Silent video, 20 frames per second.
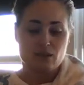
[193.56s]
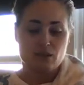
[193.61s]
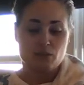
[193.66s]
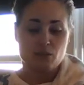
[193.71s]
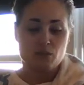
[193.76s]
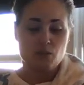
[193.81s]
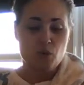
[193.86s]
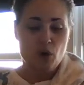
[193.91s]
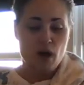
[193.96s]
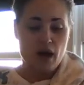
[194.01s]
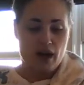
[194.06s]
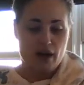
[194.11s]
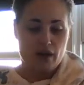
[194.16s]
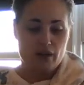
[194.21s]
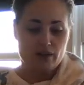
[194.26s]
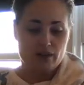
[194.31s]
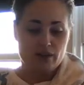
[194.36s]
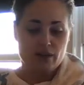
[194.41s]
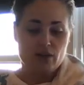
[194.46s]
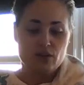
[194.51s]

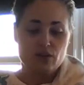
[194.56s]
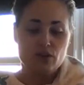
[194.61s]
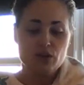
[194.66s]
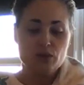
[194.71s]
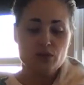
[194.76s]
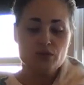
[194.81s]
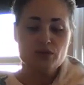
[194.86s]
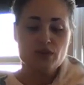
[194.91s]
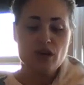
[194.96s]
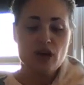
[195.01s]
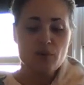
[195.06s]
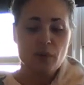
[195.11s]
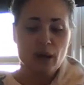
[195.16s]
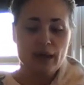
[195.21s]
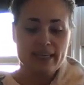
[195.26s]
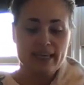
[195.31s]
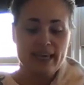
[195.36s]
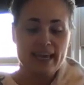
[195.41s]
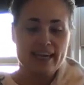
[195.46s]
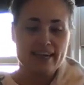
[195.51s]
Well, you know I
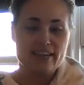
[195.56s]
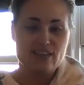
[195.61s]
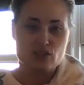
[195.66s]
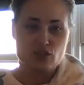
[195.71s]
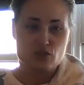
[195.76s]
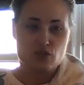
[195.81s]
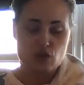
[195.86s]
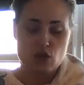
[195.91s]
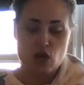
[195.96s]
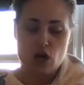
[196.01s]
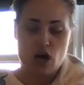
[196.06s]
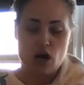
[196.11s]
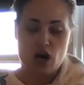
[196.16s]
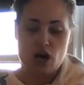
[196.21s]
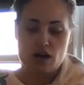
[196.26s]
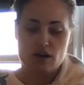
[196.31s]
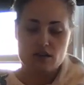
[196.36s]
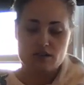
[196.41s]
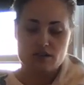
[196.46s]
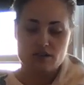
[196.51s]
can't draw,
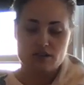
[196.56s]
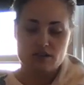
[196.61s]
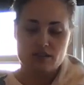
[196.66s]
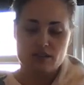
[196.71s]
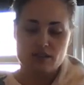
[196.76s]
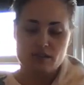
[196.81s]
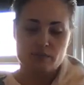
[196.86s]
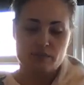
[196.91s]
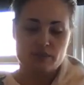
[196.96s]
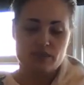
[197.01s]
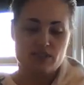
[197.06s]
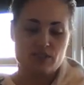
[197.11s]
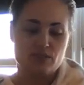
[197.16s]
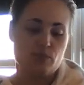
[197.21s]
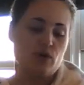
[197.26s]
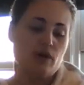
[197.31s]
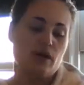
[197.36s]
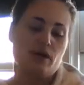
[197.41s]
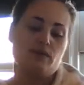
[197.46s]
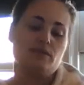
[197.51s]
Mrs.
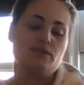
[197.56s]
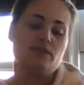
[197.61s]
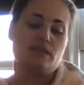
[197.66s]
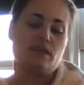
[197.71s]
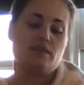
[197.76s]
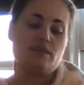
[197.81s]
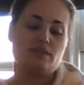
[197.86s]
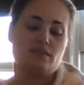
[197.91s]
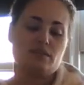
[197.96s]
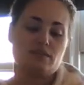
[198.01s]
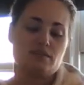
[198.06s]
Morehouse says.